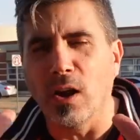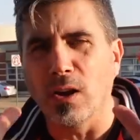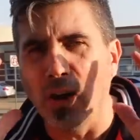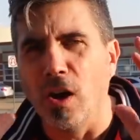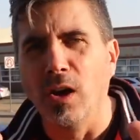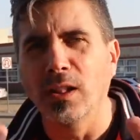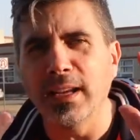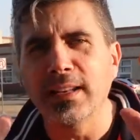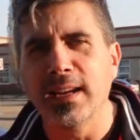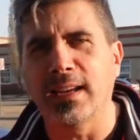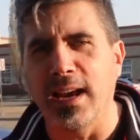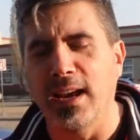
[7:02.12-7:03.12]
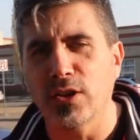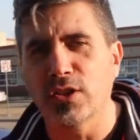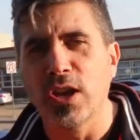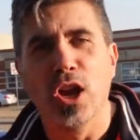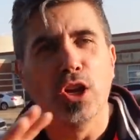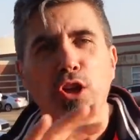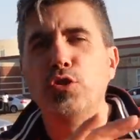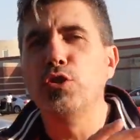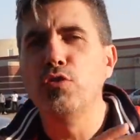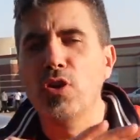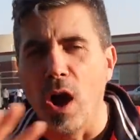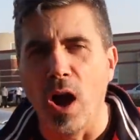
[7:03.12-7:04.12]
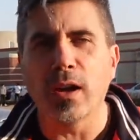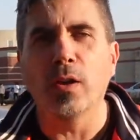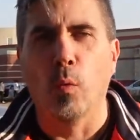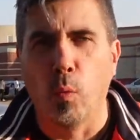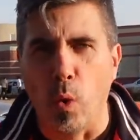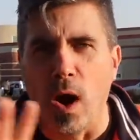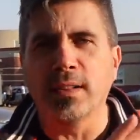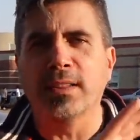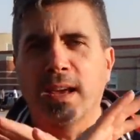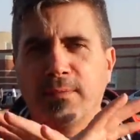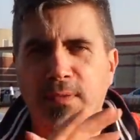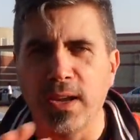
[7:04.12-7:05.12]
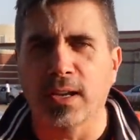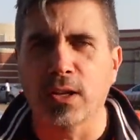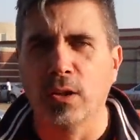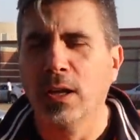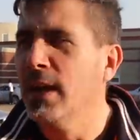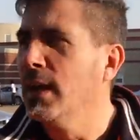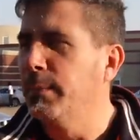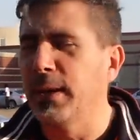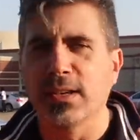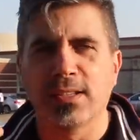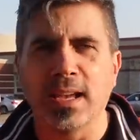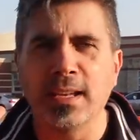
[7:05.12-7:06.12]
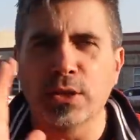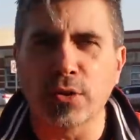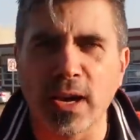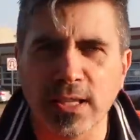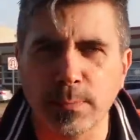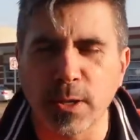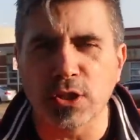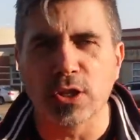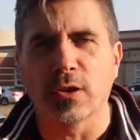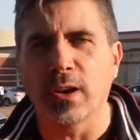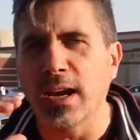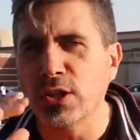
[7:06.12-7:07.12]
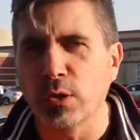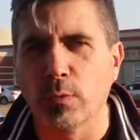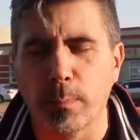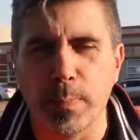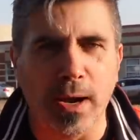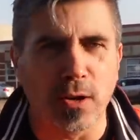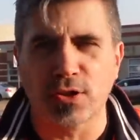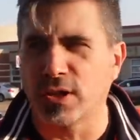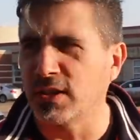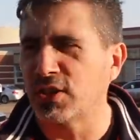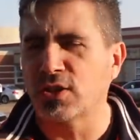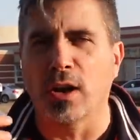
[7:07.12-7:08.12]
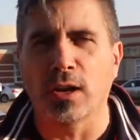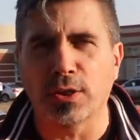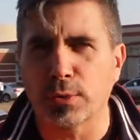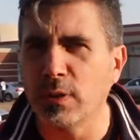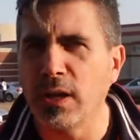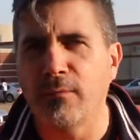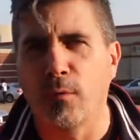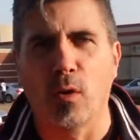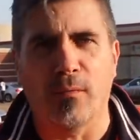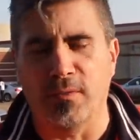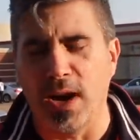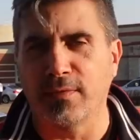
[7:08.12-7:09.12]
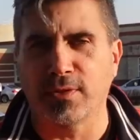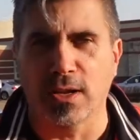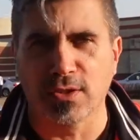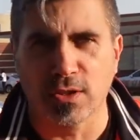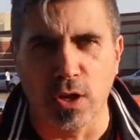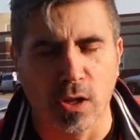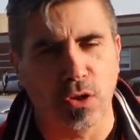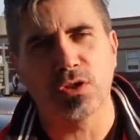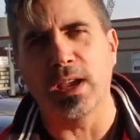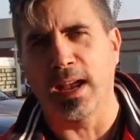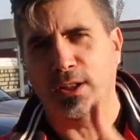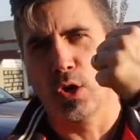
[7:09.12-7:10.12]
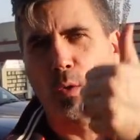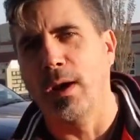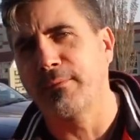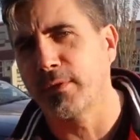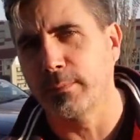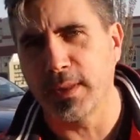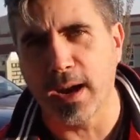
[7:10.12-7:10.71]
are all indicators you do not want that vehicle, because any transmission or engine repair is going to start $3,000-$5,000 and go up from